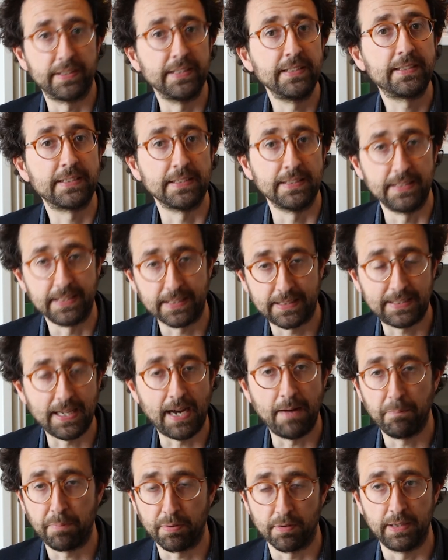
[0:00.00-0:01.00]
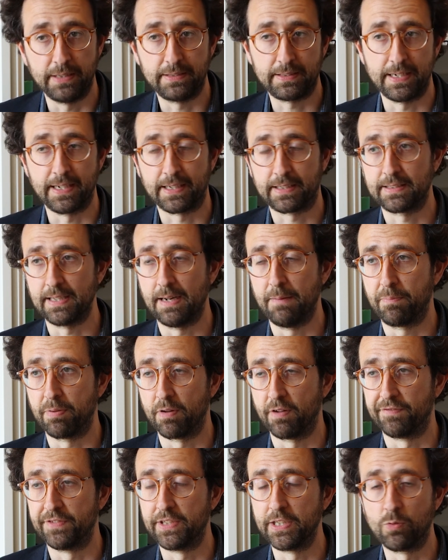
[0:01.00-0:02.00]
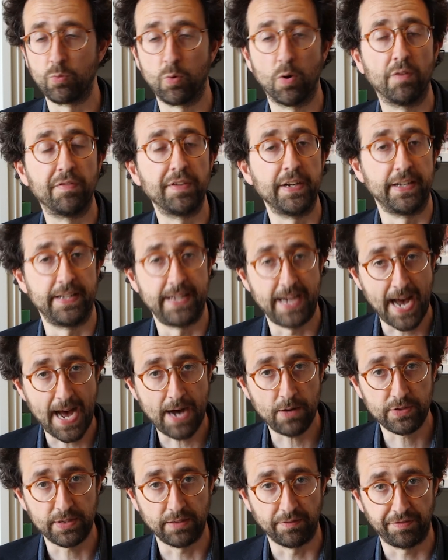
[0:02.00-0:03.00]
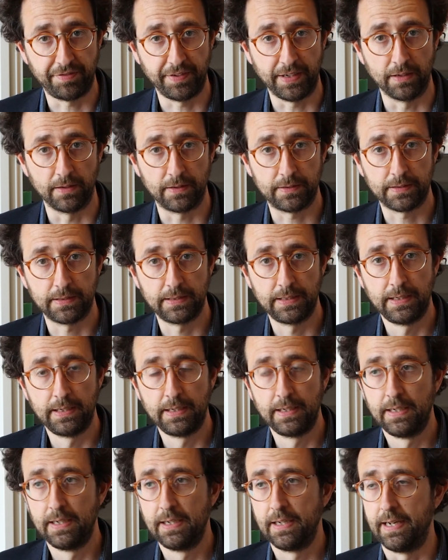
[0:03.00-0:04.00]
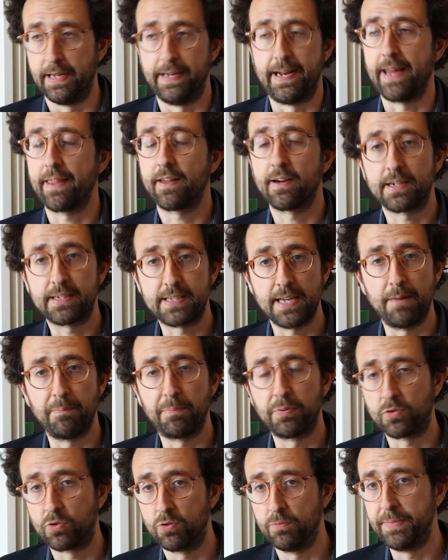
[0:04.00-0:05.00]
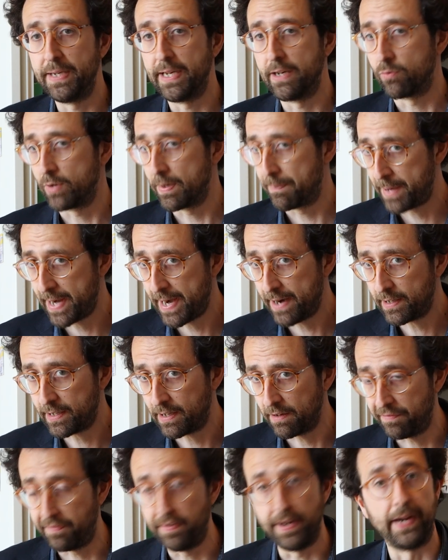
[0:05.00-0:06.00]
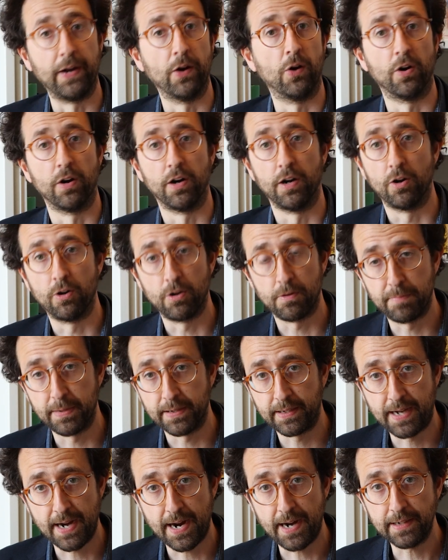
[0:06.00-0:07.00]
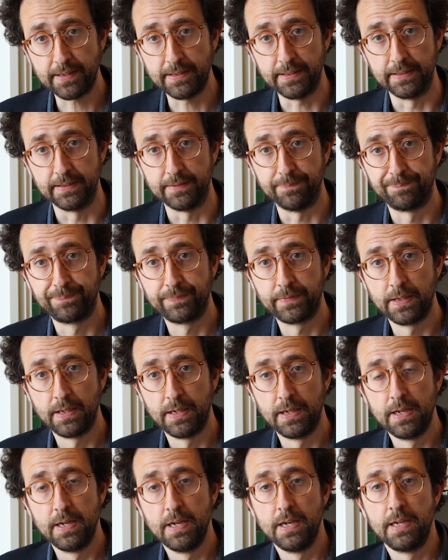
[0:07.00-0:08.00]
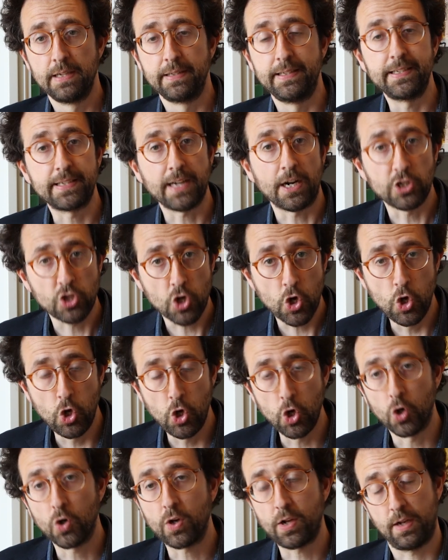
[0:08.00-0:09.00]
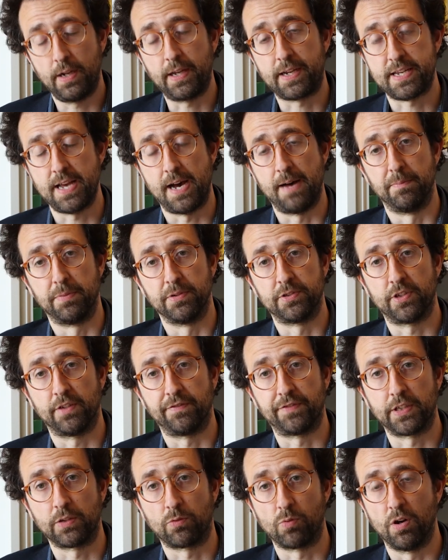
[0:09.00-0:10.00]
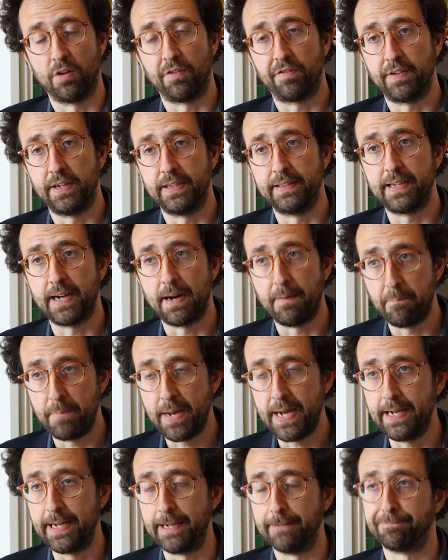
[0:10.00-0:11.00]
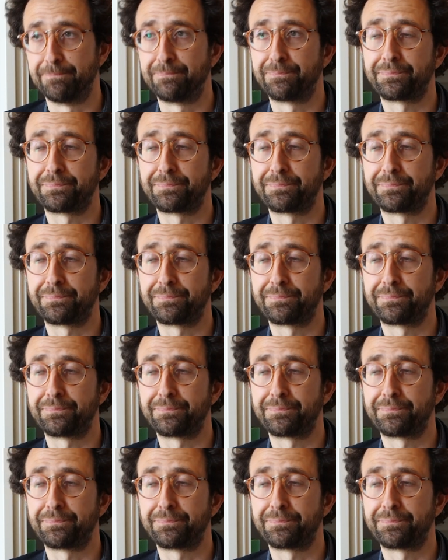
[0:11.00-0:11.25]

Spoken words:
This is an example of degrowth in the housing field. Another example could be a repair cafe or an urban garden. These are local examples of degrowth, and there are many.